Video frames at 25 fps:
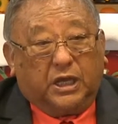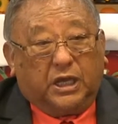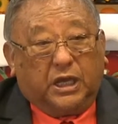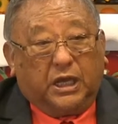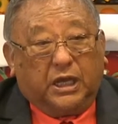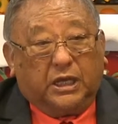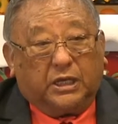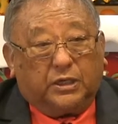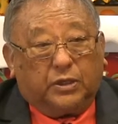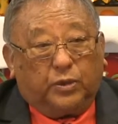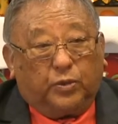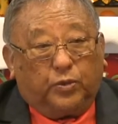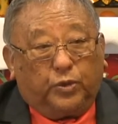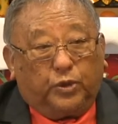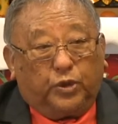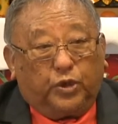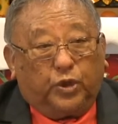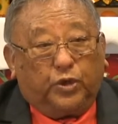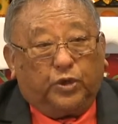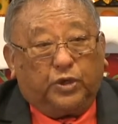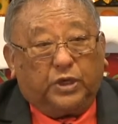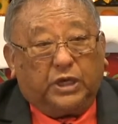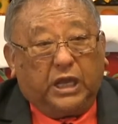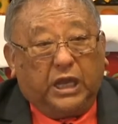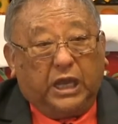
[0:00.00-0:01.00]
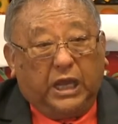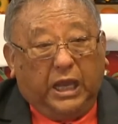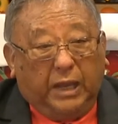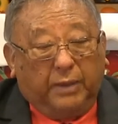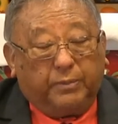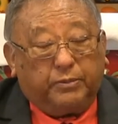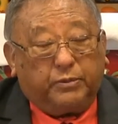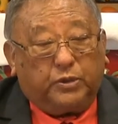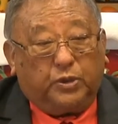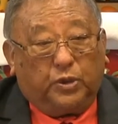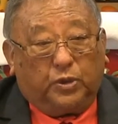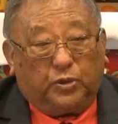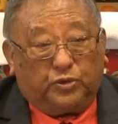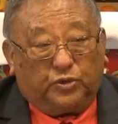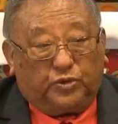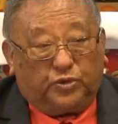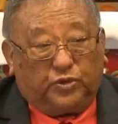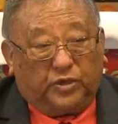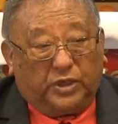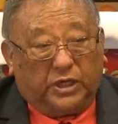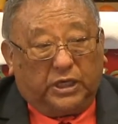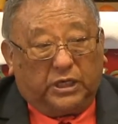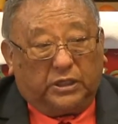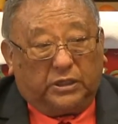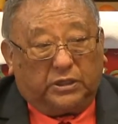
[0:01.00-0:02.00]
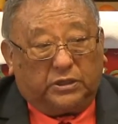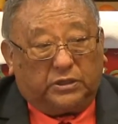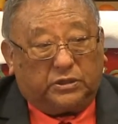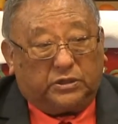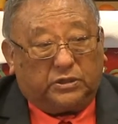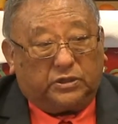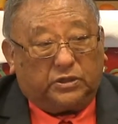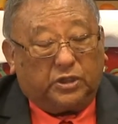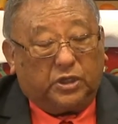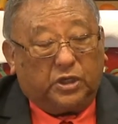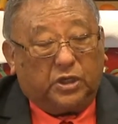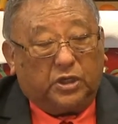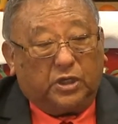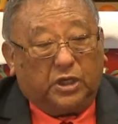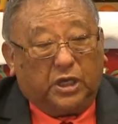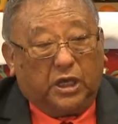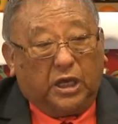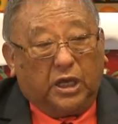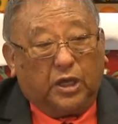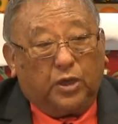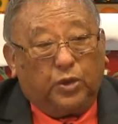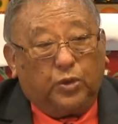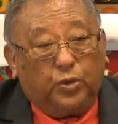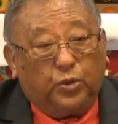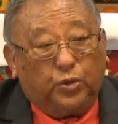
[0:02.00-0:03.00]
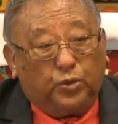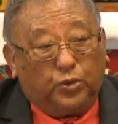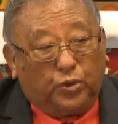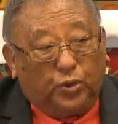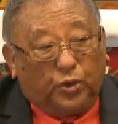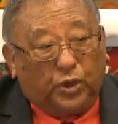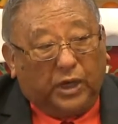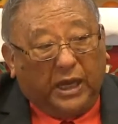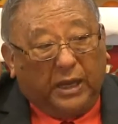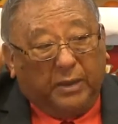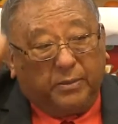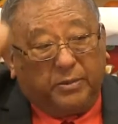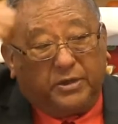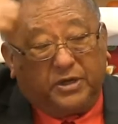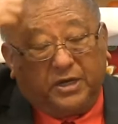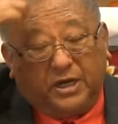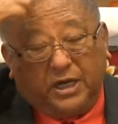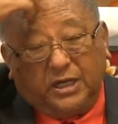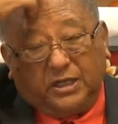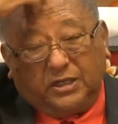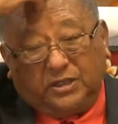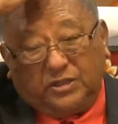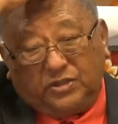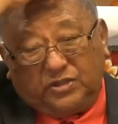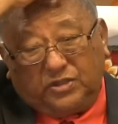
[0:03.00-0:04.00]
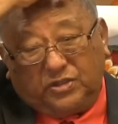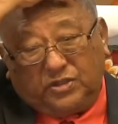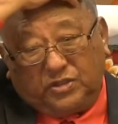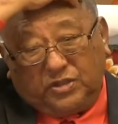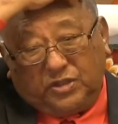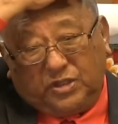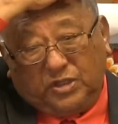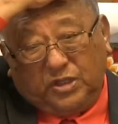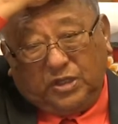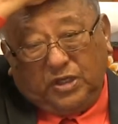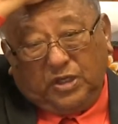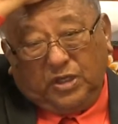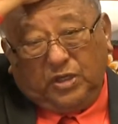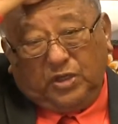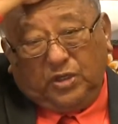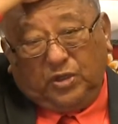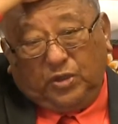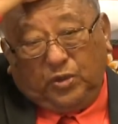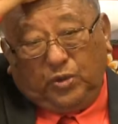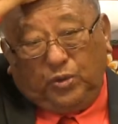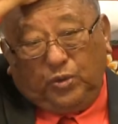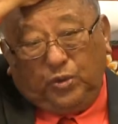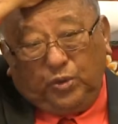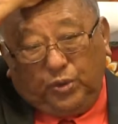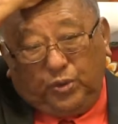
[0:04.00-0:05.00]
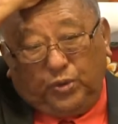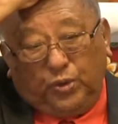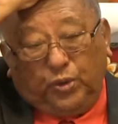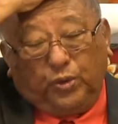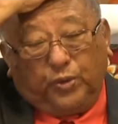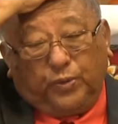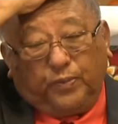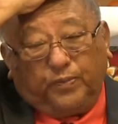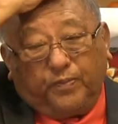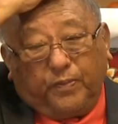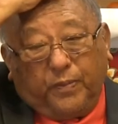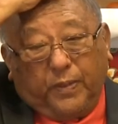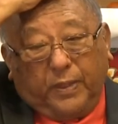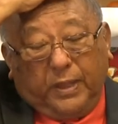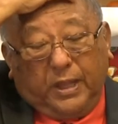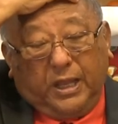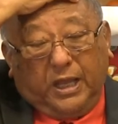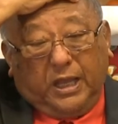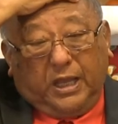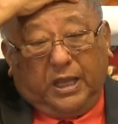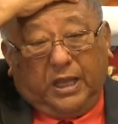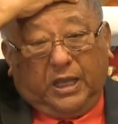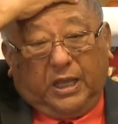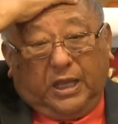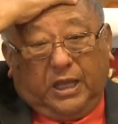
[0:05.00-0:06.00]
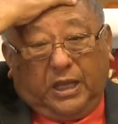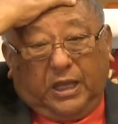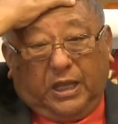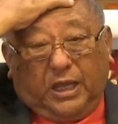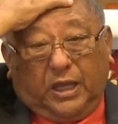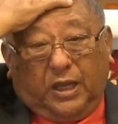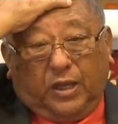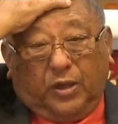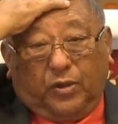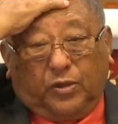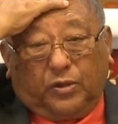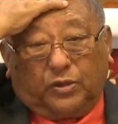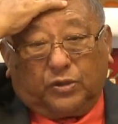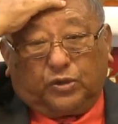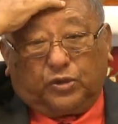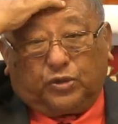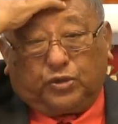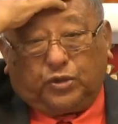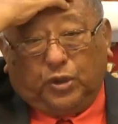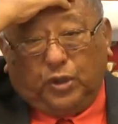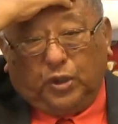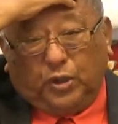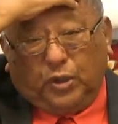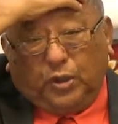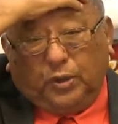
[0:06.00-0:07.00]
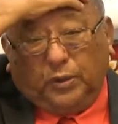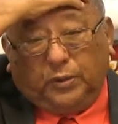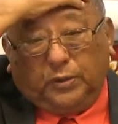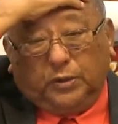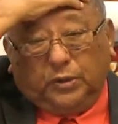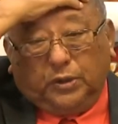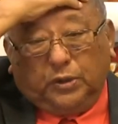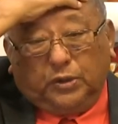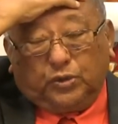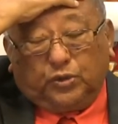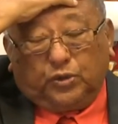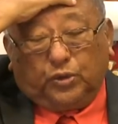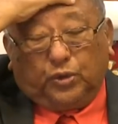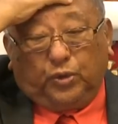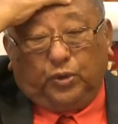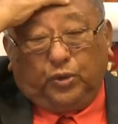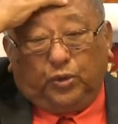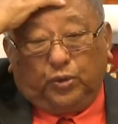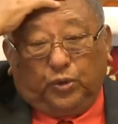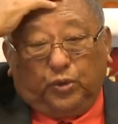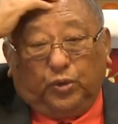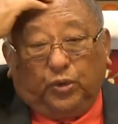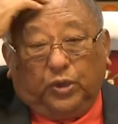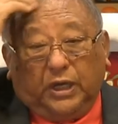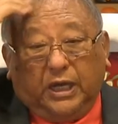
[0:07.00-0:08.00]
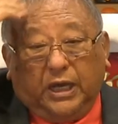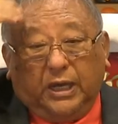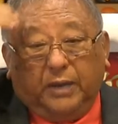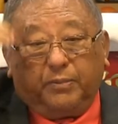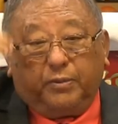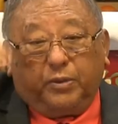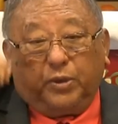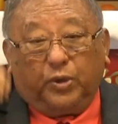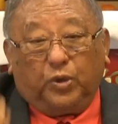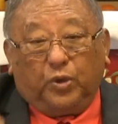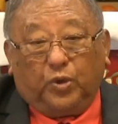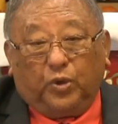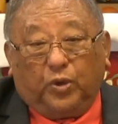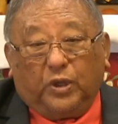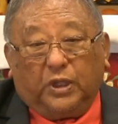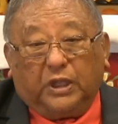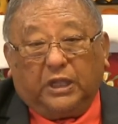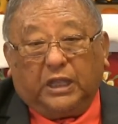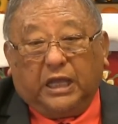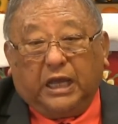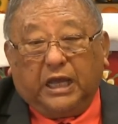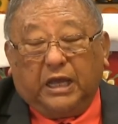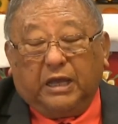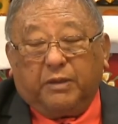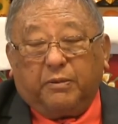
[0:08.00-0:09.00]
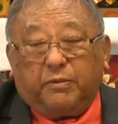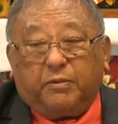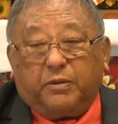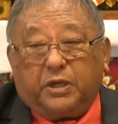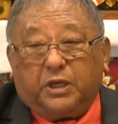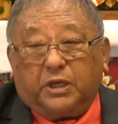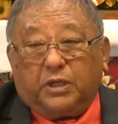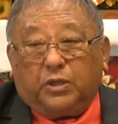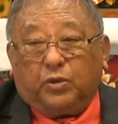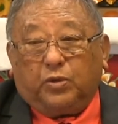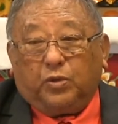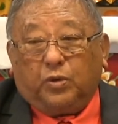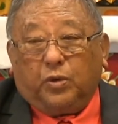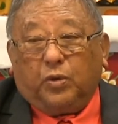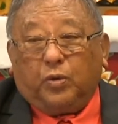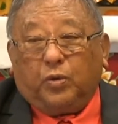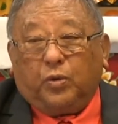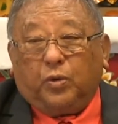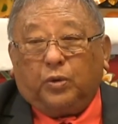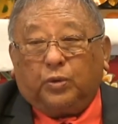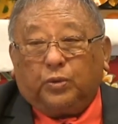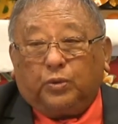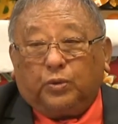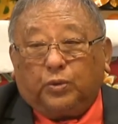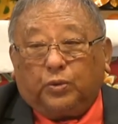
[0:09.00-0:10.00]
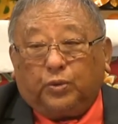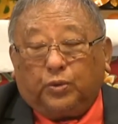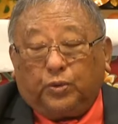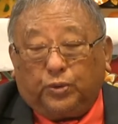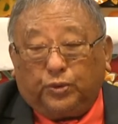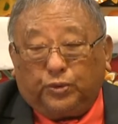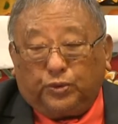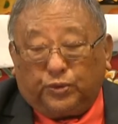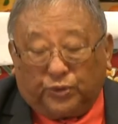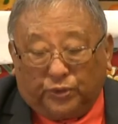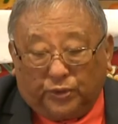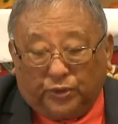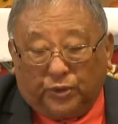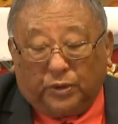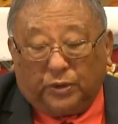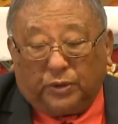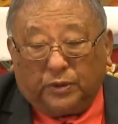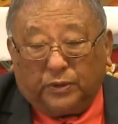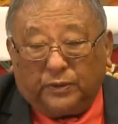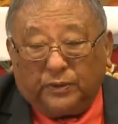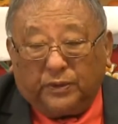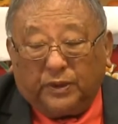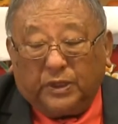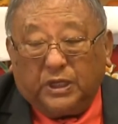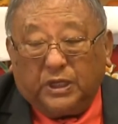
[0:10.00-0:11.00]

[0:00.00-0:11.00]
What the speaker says: And we don't have those rights. And you do have rights. You do. So you have your life in your own control.